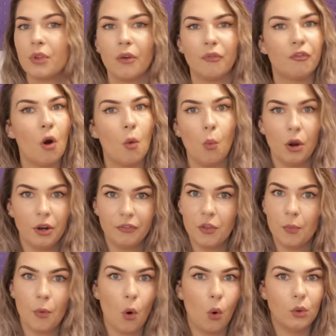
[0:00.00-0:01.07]
from one of
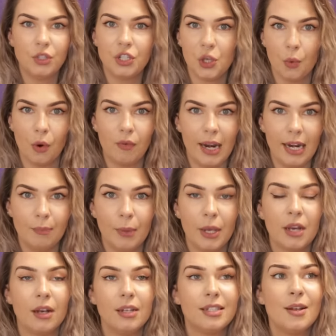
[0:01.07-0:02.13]
the ports you are in,
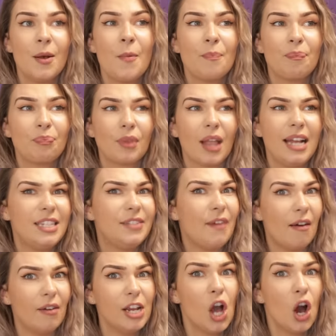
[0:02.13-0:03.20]
because it's
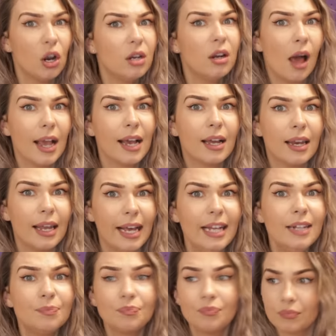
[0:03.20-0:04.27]
very
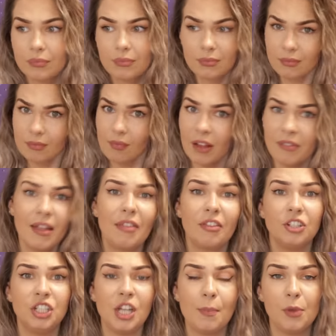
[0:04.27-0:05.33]
unlikely that
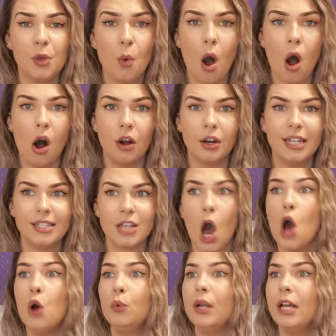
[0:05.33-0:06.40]
the ship you are on is
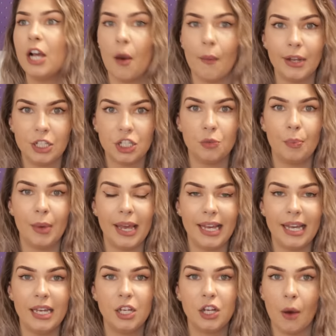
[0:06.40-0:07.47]
only going to
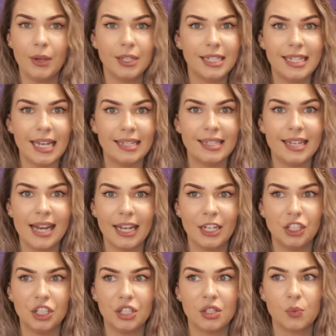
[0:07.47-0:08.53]
be going to
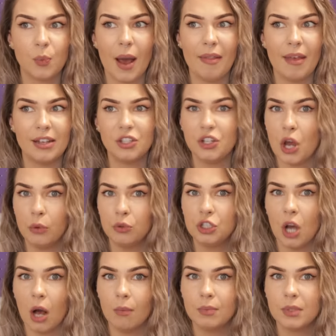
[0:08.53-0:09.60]
destinations where there's no
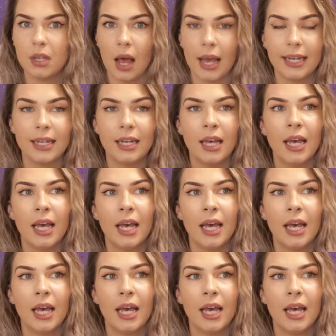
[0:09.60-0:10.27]
shops. Like,